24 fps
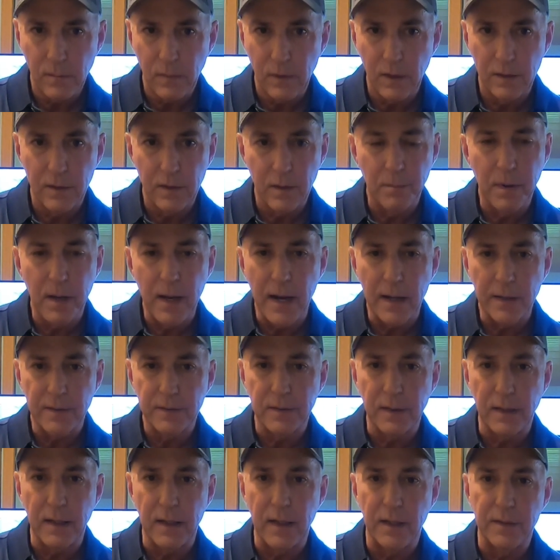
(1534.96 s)
the box
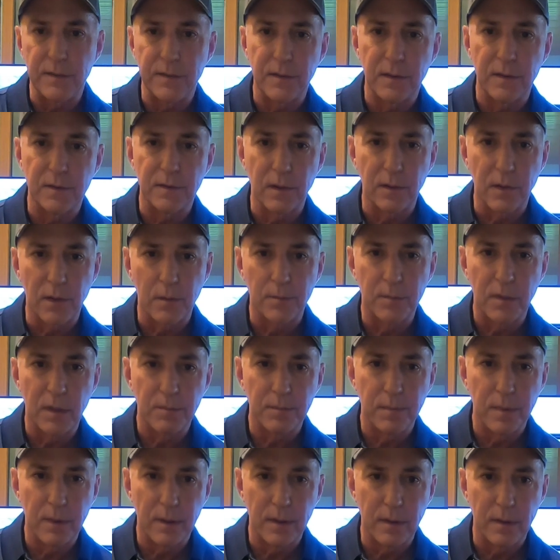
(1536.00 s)
size is a little
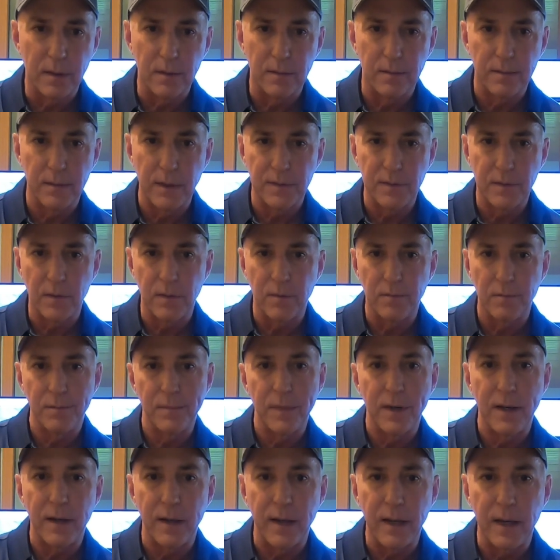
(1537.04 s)
bit bigger. It's
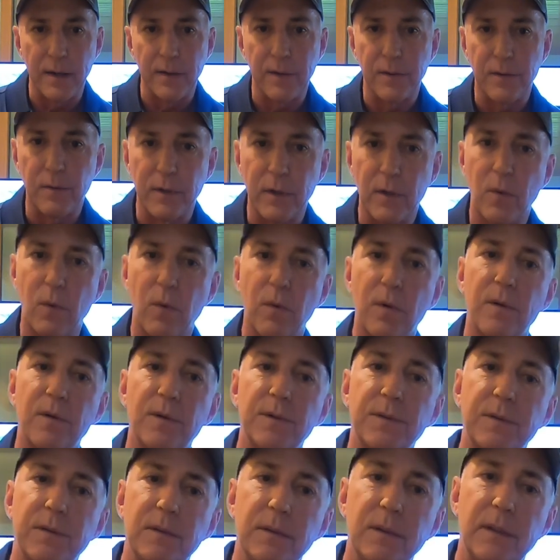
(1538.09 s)
about 8
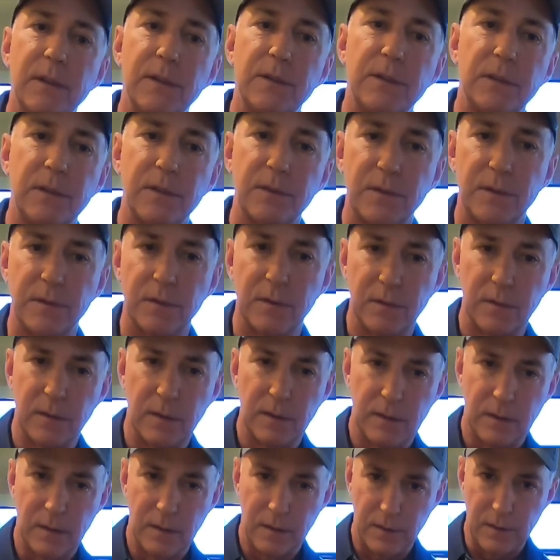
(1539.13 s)
3/4 inches
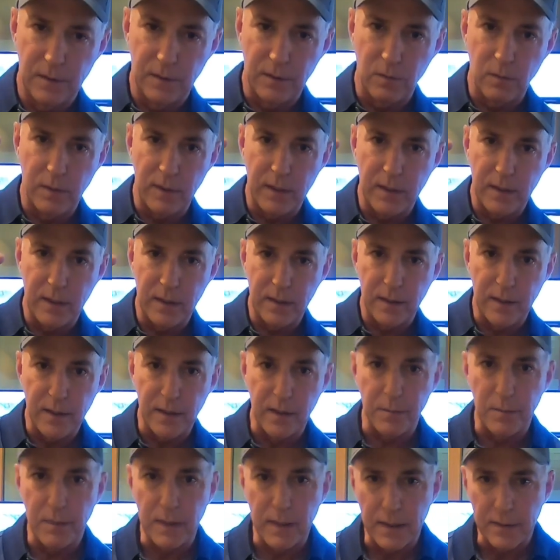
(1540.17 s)
this way and
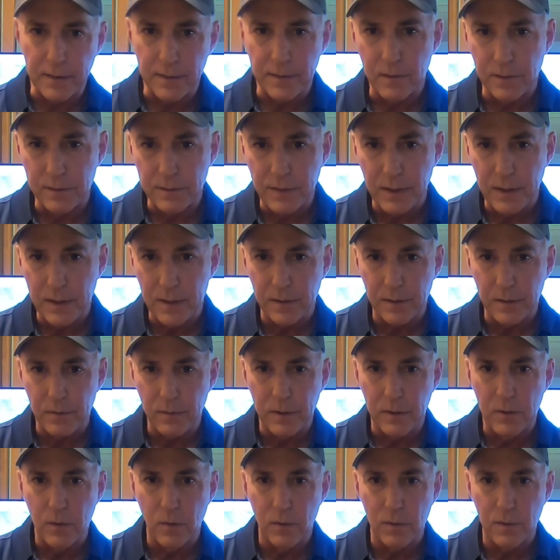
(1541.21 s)
about 13
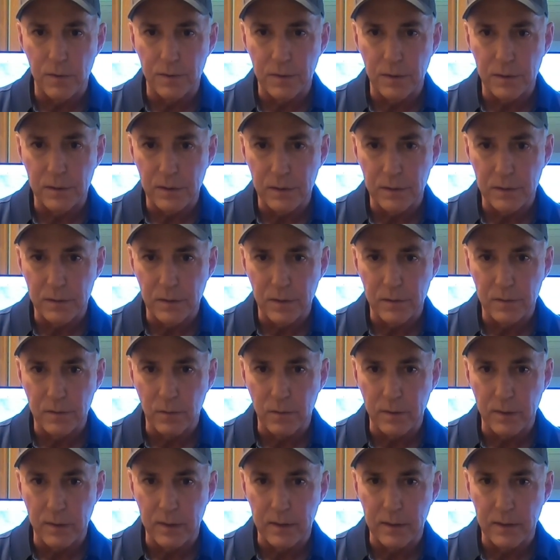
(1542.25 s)
3/4 inches this
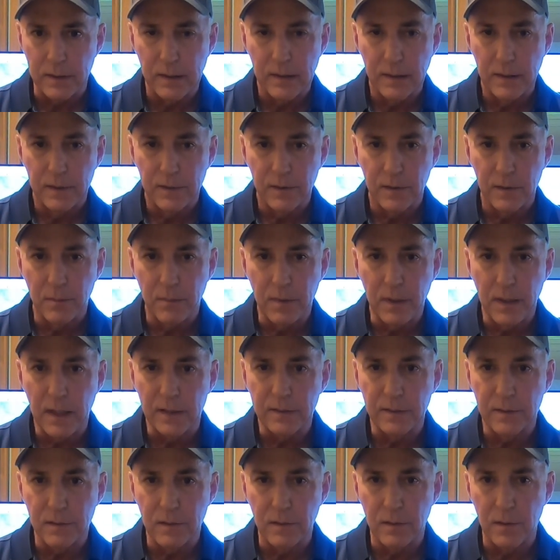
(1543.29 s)
way. So the
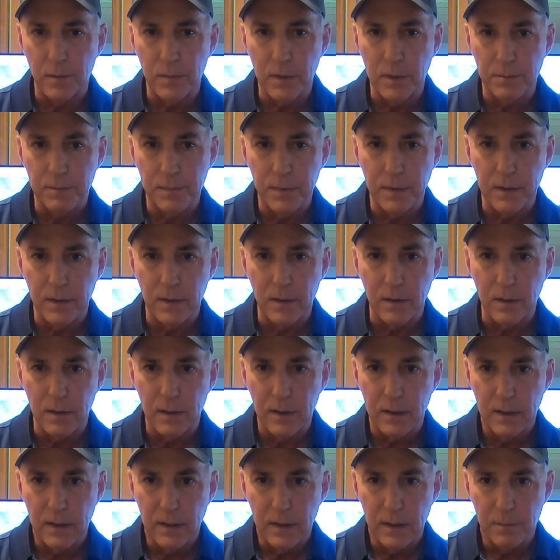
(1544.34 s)
box is a little bit bigger,
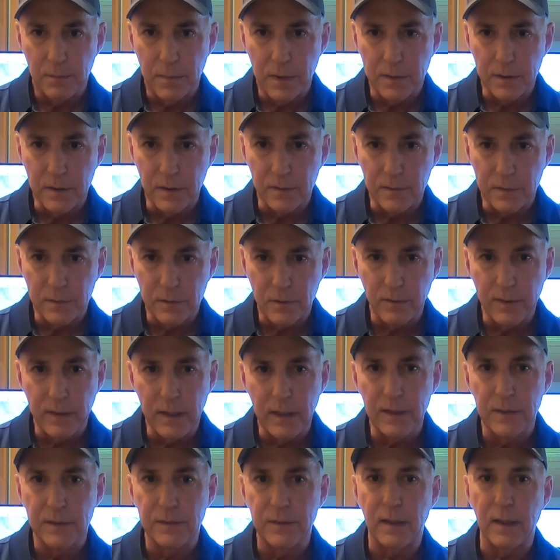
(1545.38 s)
but the
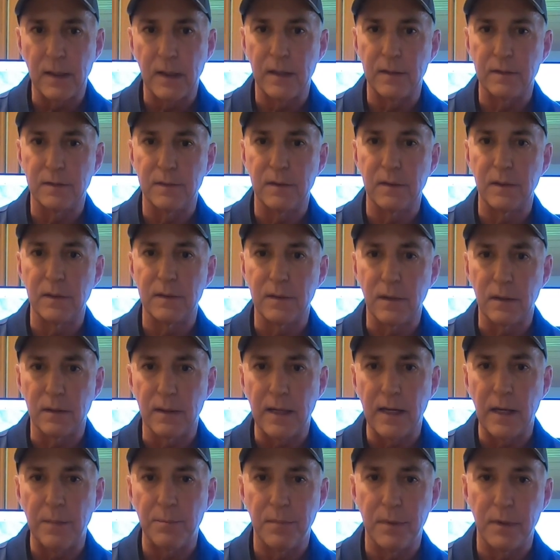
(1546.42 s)
screen size is a
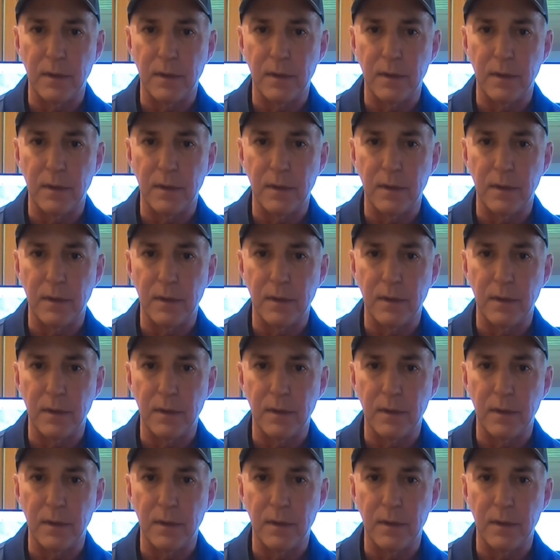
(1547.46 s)
lot